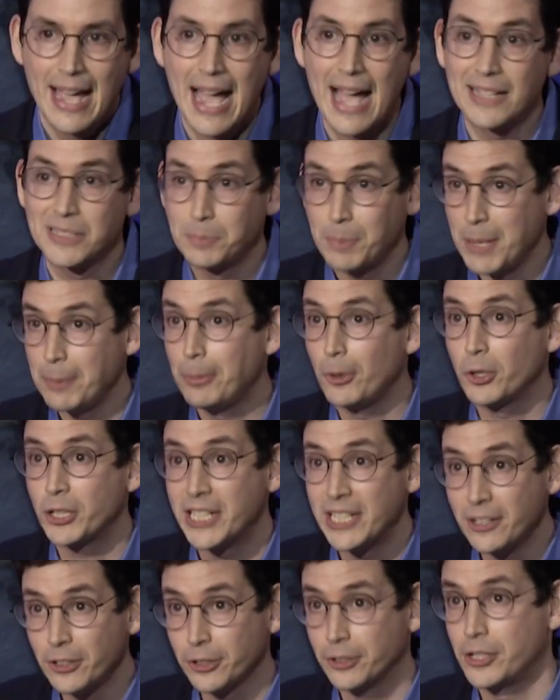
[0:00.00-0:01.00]
As people
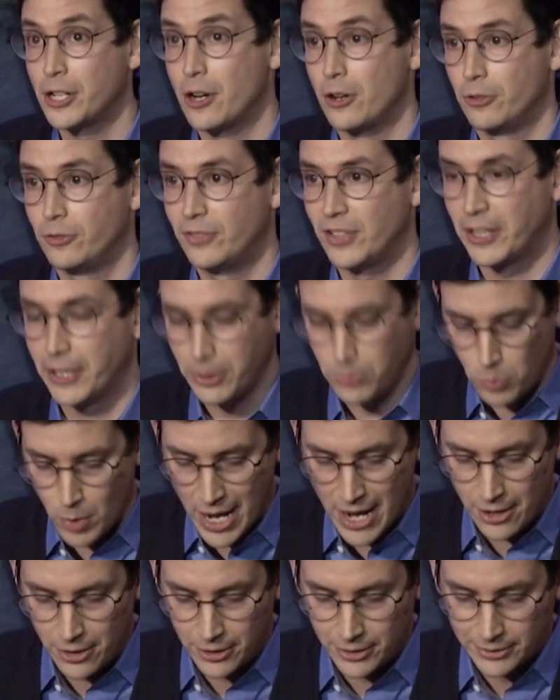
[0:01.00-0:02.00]
here know very
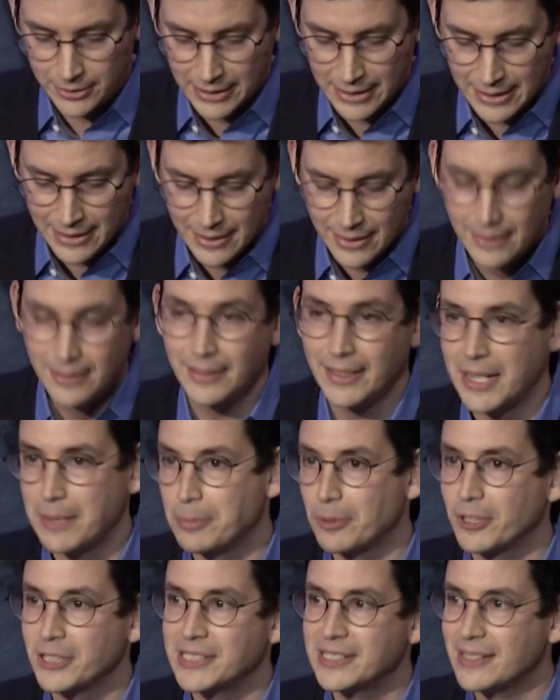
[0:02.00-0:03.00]
well,
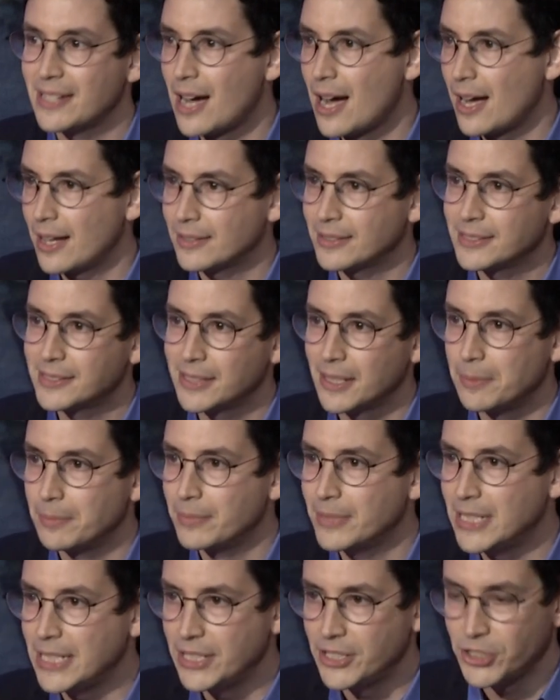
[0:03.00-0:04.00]
labor is not
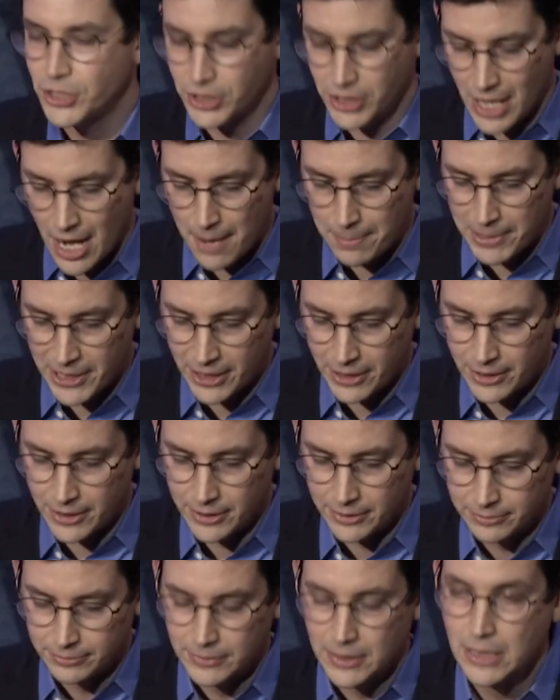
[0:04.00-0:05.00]
some niche
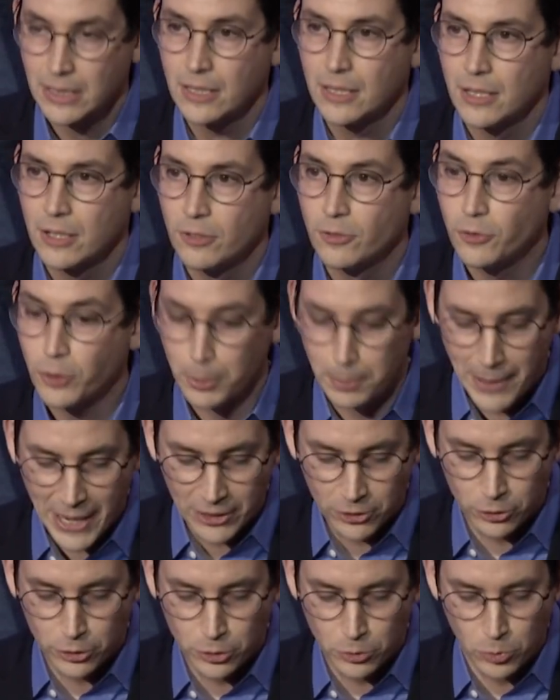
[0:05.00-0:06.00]
topic. For
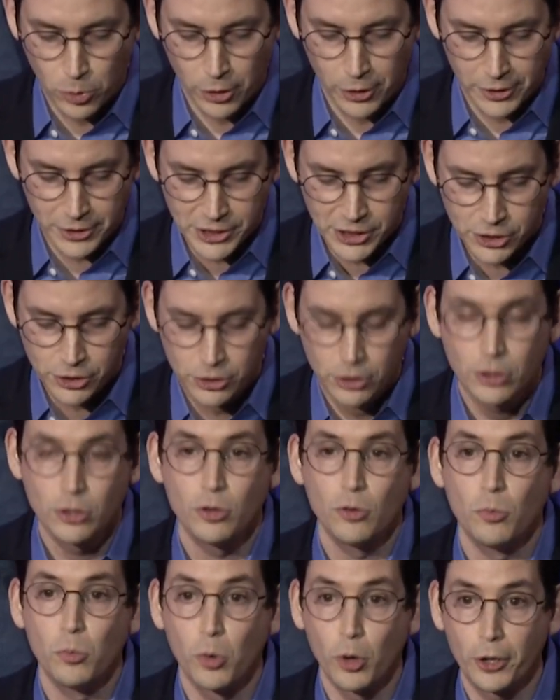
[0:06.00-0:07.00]
better or worse,
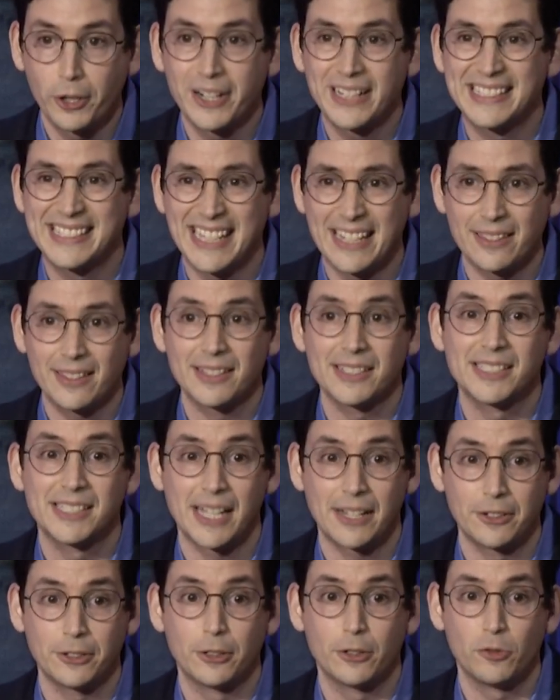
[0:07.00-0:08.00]
work is at the
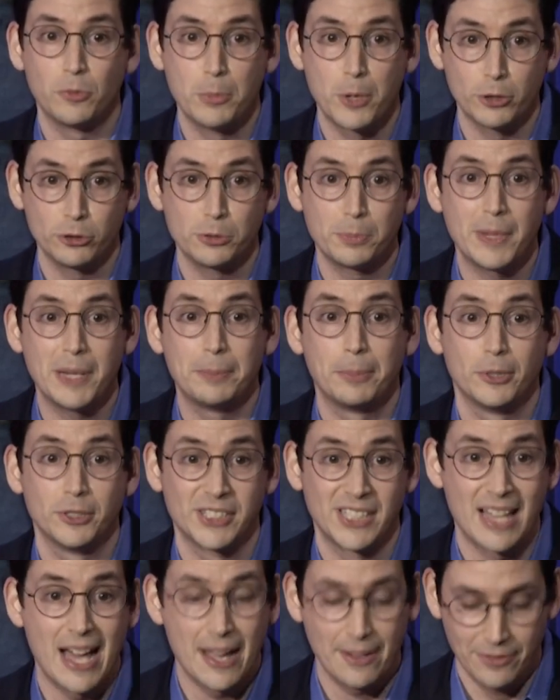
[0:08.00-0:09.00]
center of most
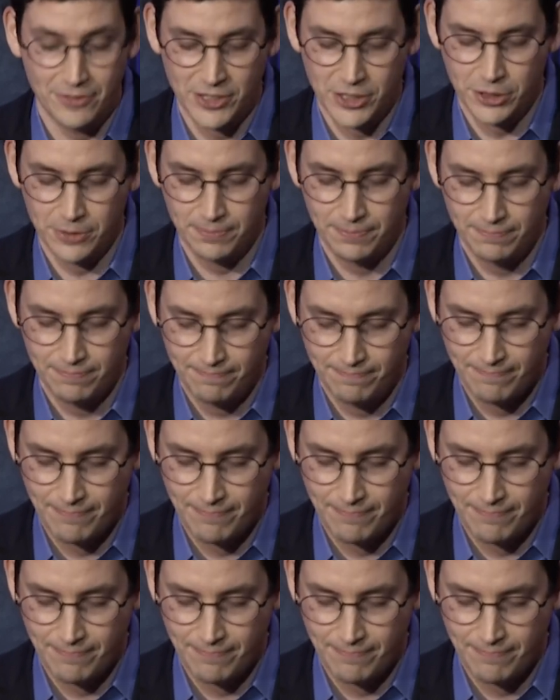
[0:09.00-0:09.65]
people's lives.